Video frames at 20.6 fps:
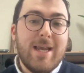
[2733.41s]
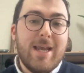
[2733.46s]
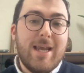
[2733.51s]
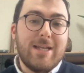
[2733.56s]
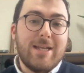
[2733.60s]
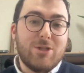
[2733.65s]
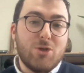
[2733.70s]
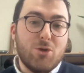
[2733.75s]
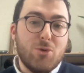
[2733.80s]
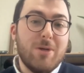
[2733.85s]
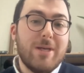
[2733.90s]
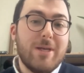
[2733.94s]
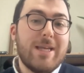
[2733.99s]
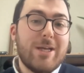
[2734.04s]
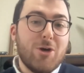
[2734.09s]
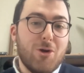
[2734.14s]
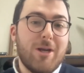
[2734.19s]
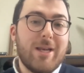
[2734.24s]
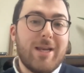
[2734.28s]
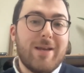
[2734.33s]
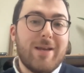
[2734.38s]
It's only
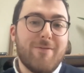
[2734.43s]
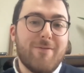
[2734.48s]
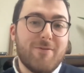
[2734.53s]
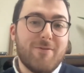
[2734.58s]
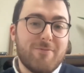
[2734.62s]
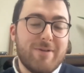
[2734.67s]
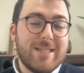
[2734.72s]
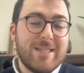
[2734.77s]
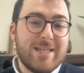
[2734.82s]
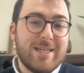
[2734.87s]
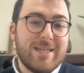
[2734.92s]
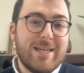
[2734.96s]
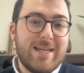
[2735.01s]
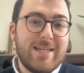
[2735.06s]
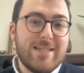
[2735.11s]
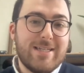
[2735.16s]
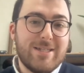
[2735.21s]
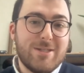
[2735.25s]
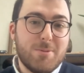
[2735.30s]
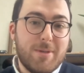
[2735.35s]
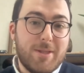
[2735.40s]
calling for
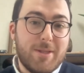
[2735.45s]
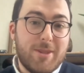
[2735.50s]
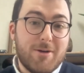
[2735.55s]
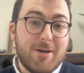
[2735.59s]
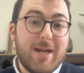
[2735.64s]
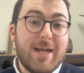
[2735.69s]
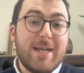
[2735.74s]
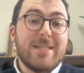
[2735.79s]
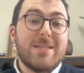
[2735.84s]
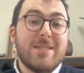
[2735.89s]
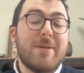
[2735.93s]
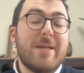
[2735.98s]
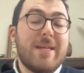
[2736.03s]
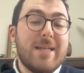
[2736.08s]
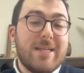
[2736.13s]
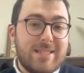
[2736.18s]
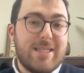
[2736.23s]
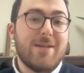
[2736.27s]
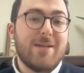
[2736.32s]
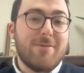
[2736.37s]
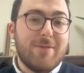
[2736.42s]
resignations when there has been a
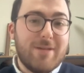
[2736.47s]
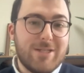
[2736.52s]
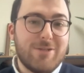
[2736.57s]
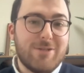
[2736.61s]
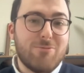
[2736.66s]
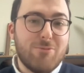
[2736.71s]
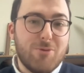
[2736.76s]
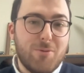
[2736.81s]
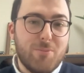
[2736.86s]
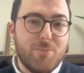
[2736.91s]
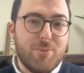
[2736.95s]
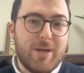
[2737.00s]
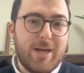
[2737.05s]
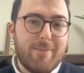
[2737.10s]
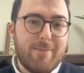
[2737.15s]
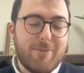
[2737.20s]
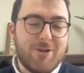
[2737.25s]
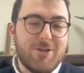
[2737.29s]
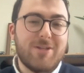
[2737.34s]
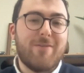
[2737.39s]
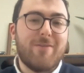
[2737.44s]
serious rule break,
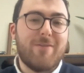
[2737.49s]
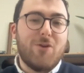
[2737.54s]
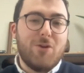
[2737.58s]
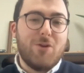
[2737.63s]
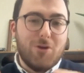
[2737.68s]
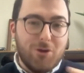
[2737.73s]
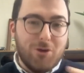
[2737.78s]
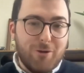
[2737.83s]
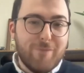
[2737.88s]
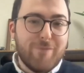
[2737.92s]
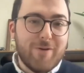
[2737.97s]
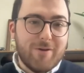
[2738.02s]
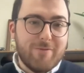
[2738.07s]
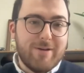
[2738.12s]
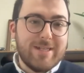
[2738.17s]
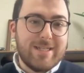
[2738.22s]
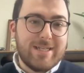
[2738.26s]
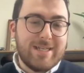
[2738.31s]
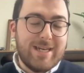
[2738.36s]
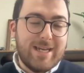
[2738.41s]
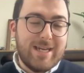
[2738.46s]
because if you call for a
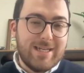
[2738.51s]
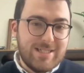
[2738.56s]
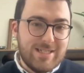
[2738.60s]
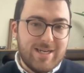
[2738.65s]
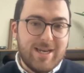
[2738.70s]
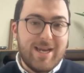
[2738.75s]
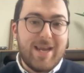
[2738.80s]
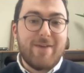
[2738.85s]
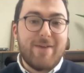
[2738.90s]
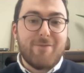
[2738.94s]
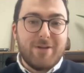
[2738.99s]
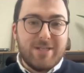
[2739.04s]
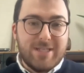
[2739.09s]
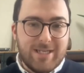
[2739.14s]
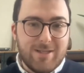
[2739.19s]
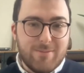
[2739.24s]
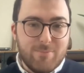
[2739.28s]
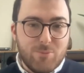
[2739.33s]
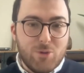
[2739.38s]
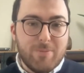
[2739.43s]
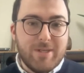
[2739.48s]
resignation at every
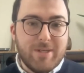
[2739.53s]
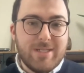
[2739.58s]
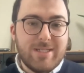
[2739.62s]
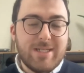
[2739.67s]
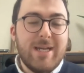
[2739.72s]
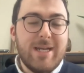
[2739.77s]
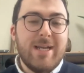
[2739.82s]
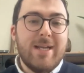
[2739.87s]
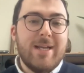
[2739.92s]
single moment,